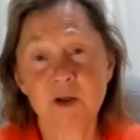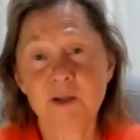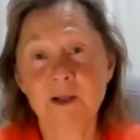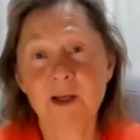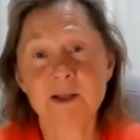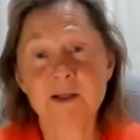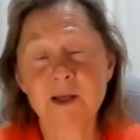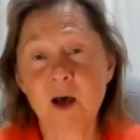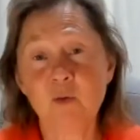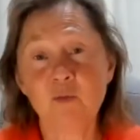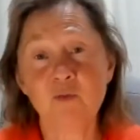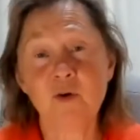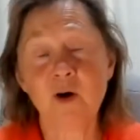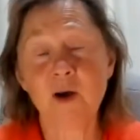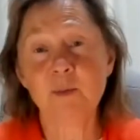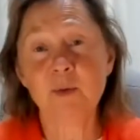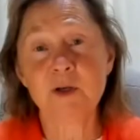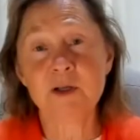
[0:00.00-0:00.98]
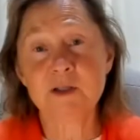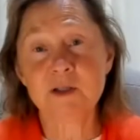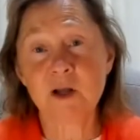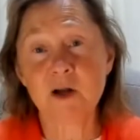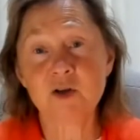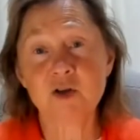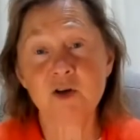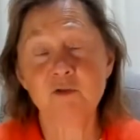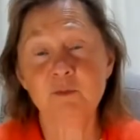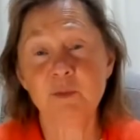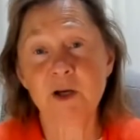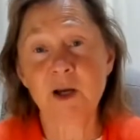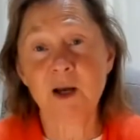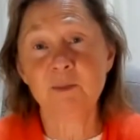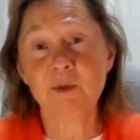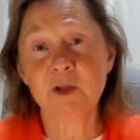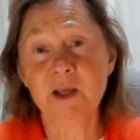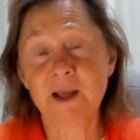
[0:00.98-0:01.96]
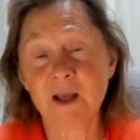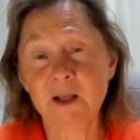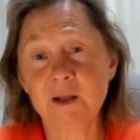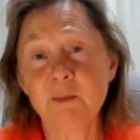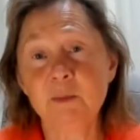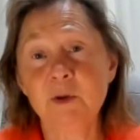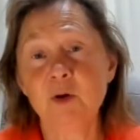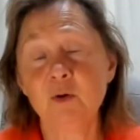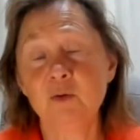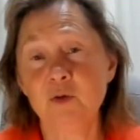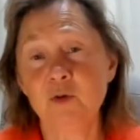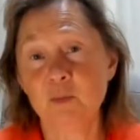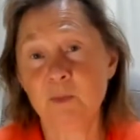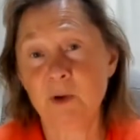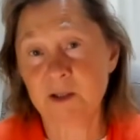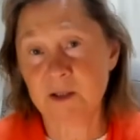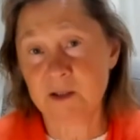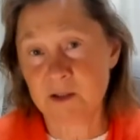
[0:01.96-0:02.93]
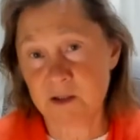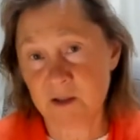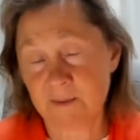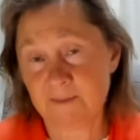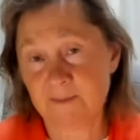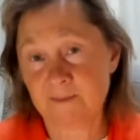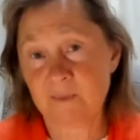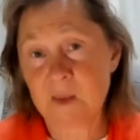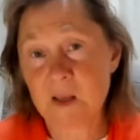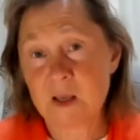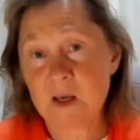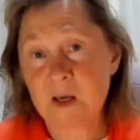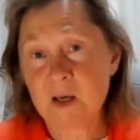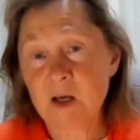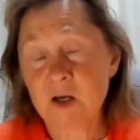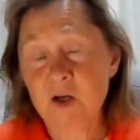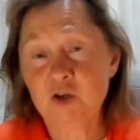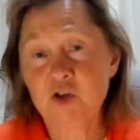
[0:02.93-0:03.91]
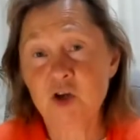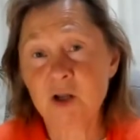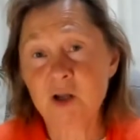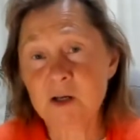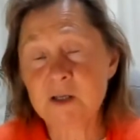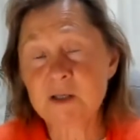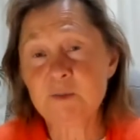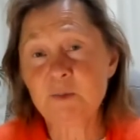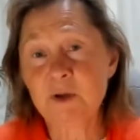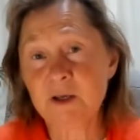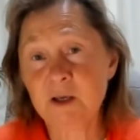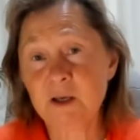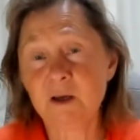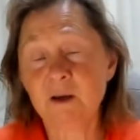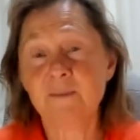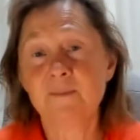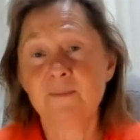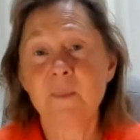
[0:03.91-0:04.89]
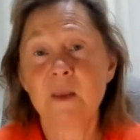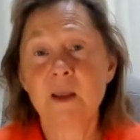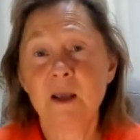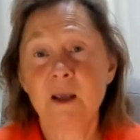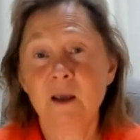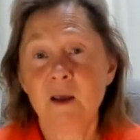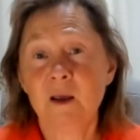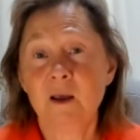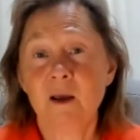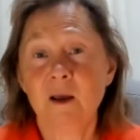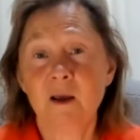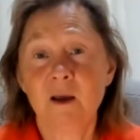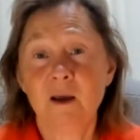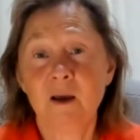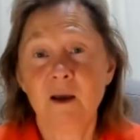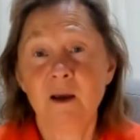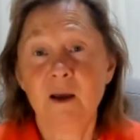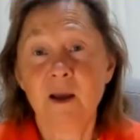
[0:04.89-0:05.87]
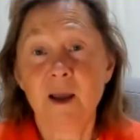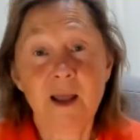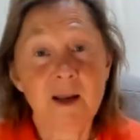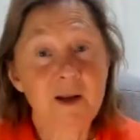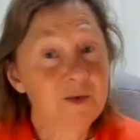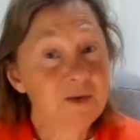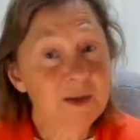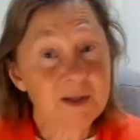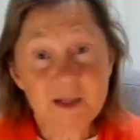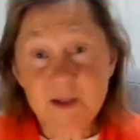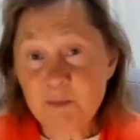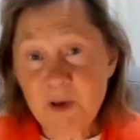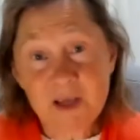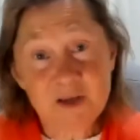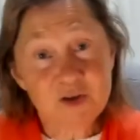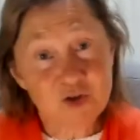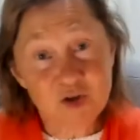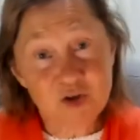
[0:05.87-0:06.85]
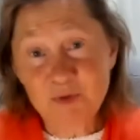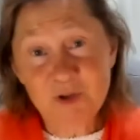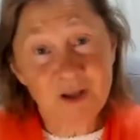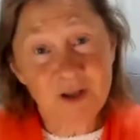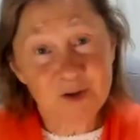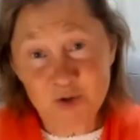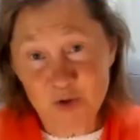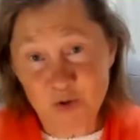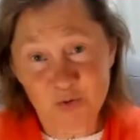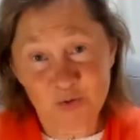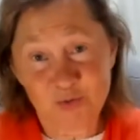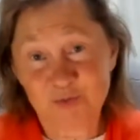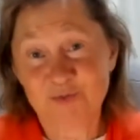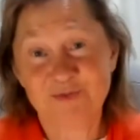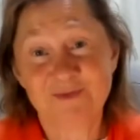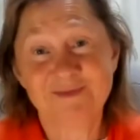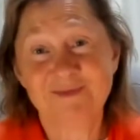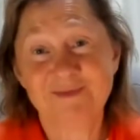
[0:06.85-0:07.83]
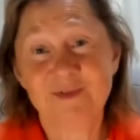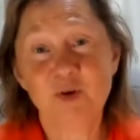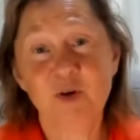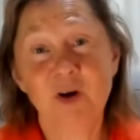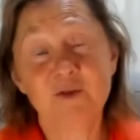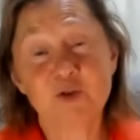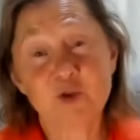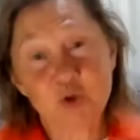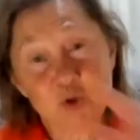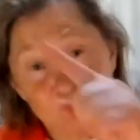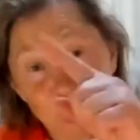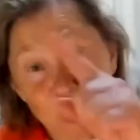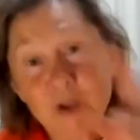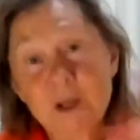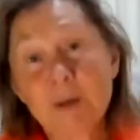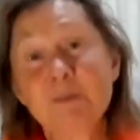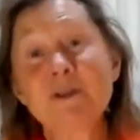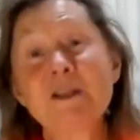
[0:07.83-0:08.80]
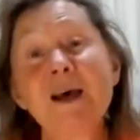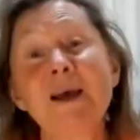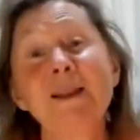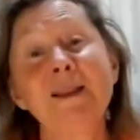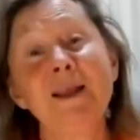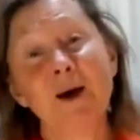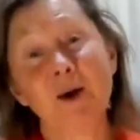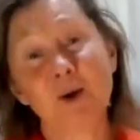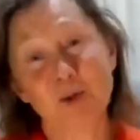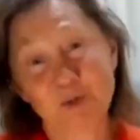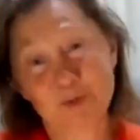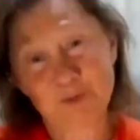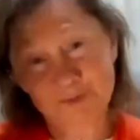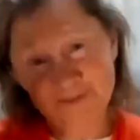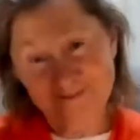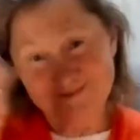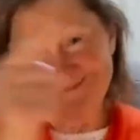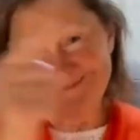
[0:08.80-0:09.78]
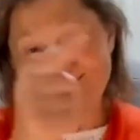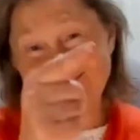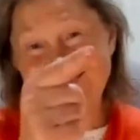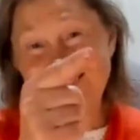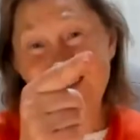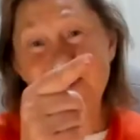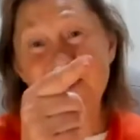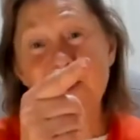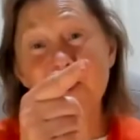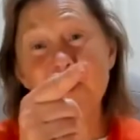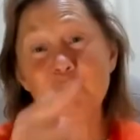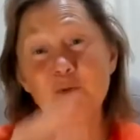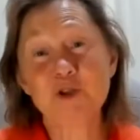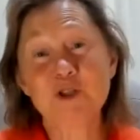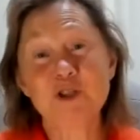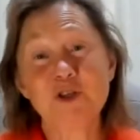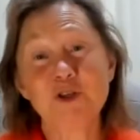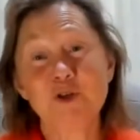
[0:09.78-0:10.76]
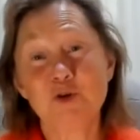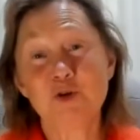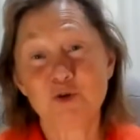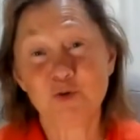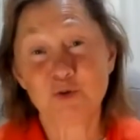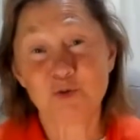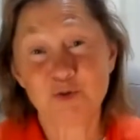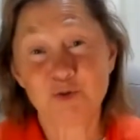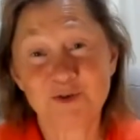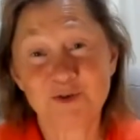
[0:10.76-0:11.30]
That's how fiber and starch have become the enemy of humanity generally speaking, anything the mainstream tells you, you have to turn upside down and then you will see the truth.